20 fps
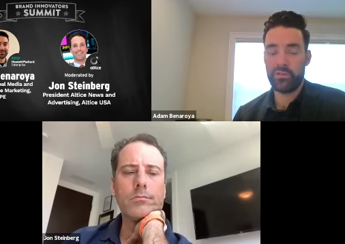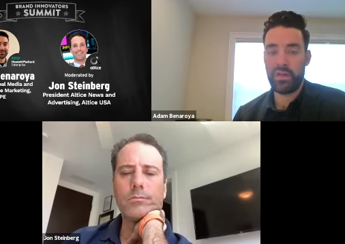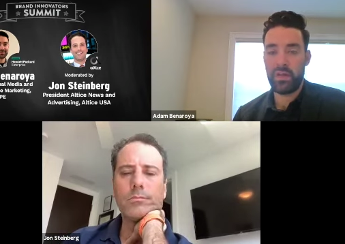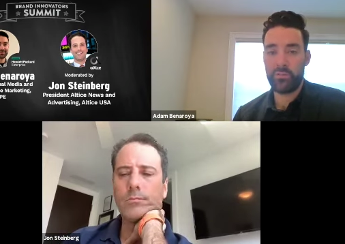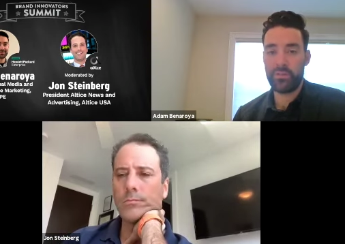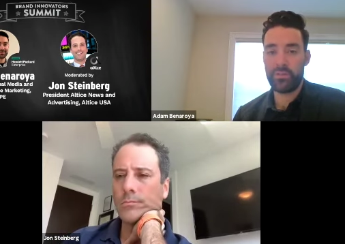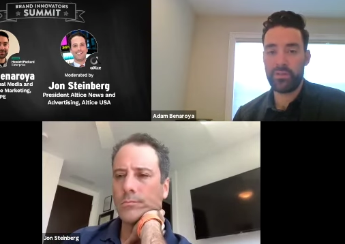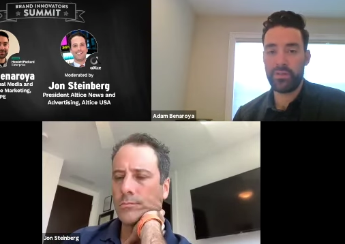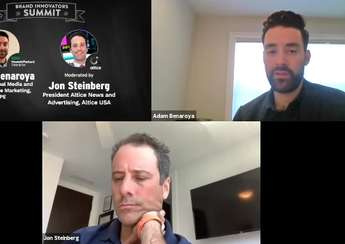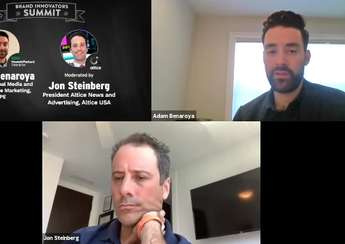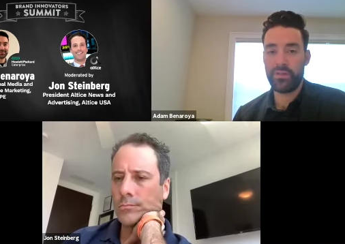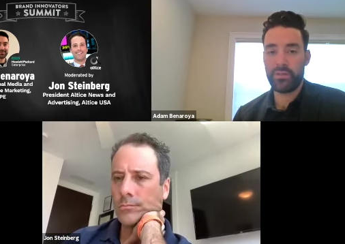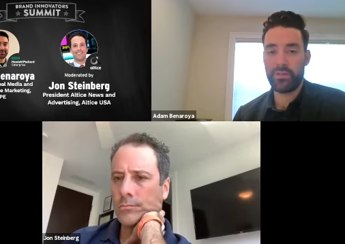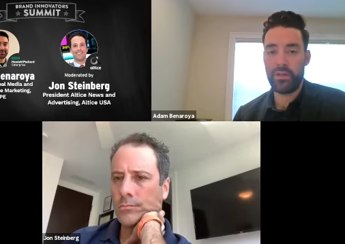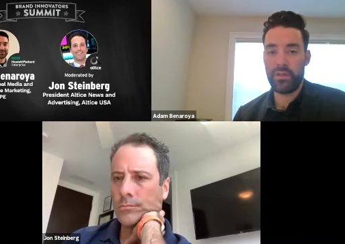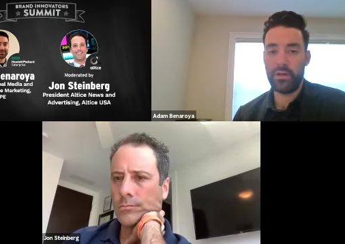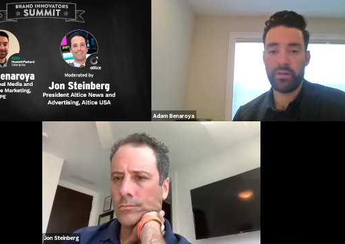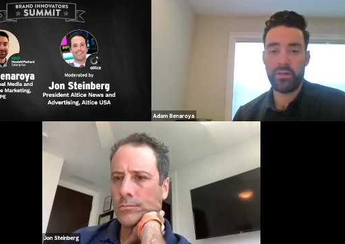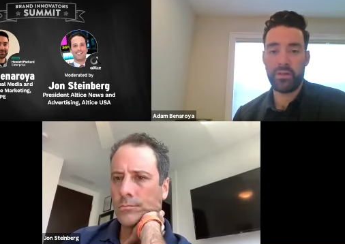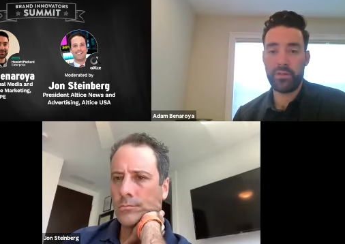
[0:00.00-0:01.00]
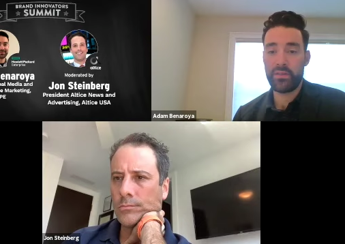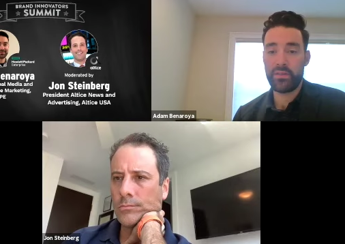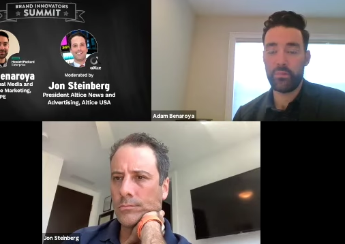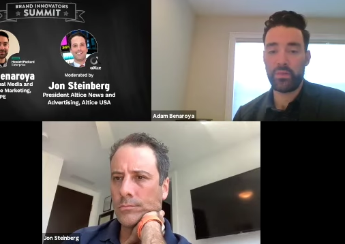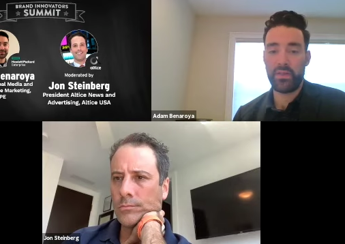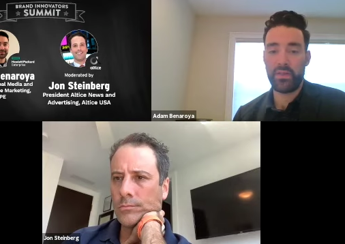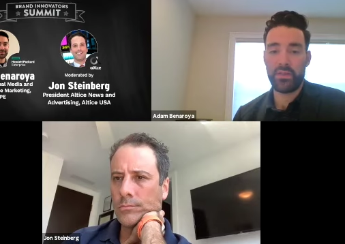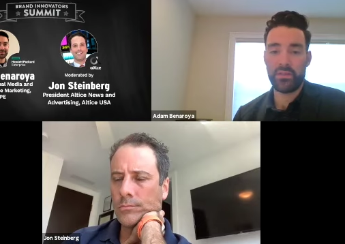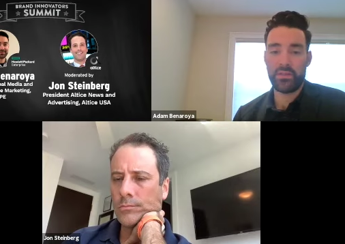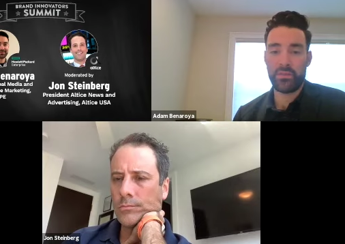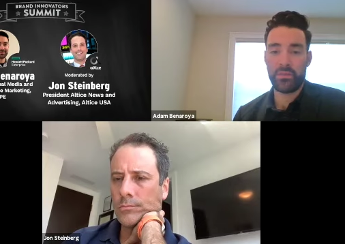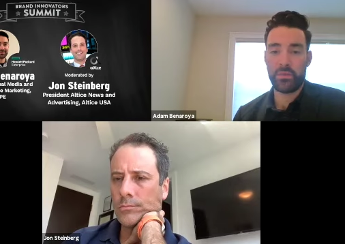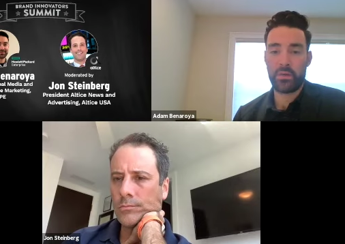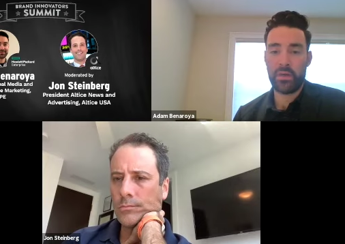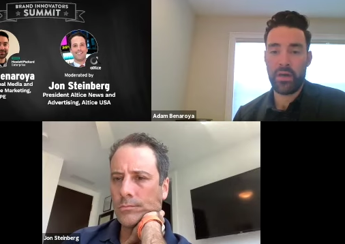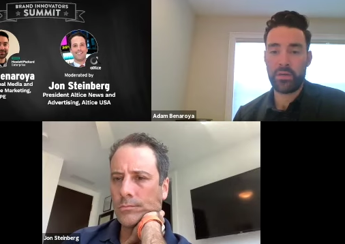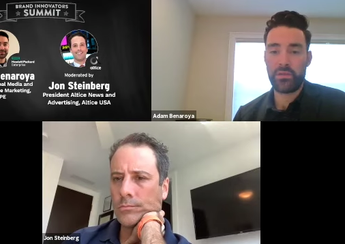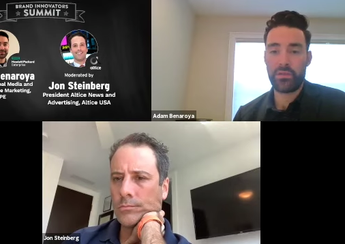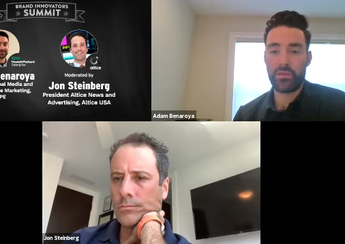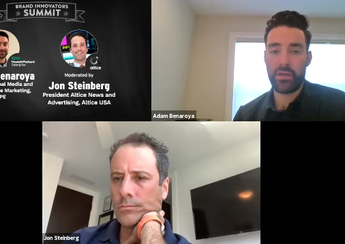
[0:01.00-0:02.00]
Speaker 1: conversation there and in some cases
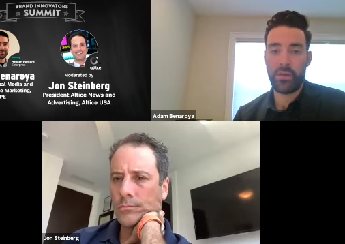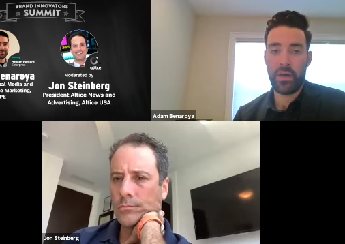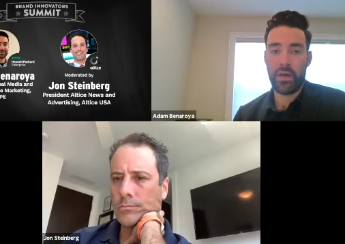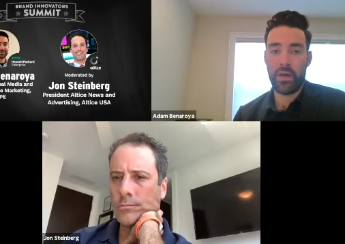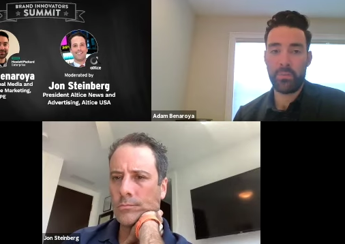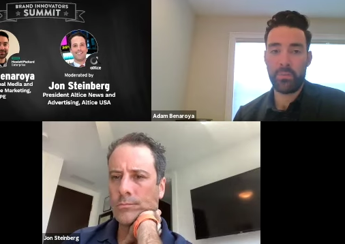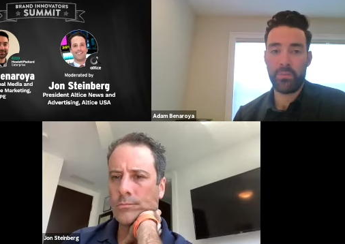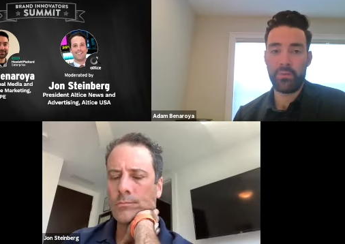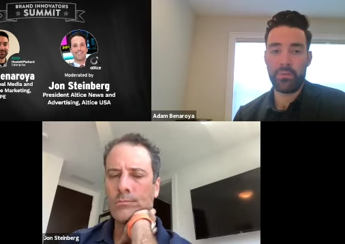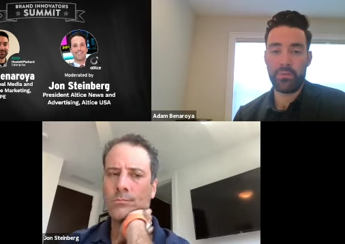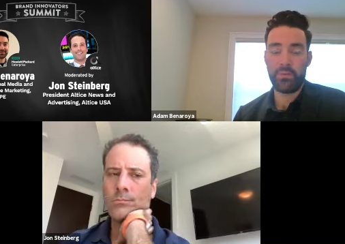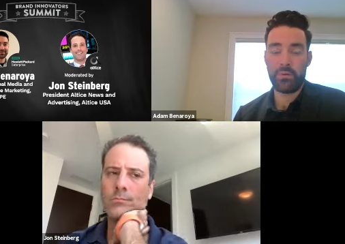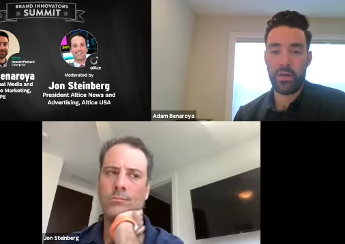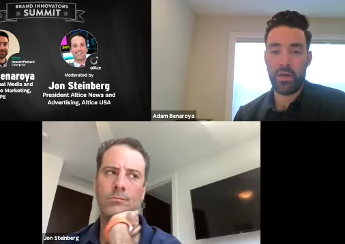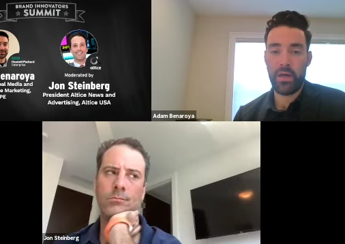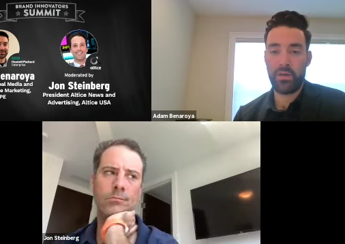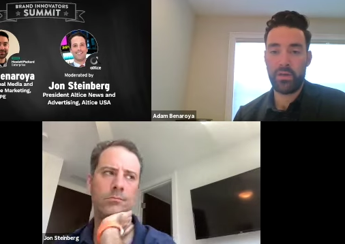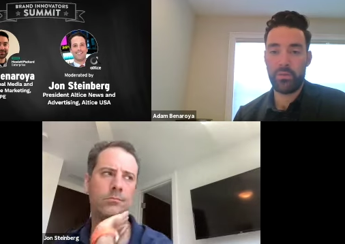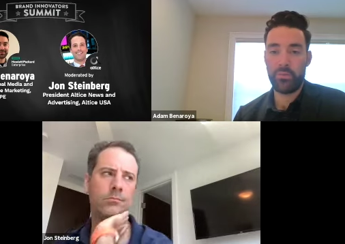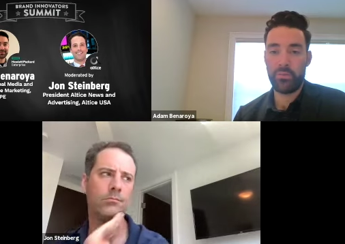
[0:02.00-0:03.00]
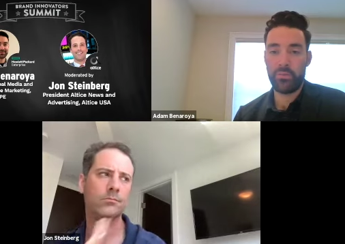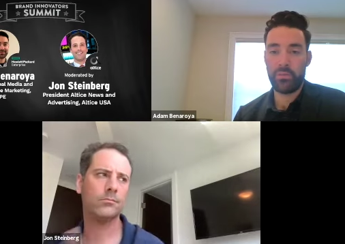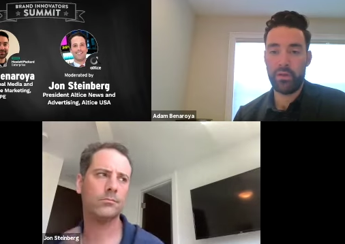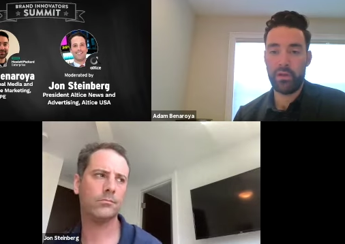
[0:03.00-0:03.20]
we're actually up um,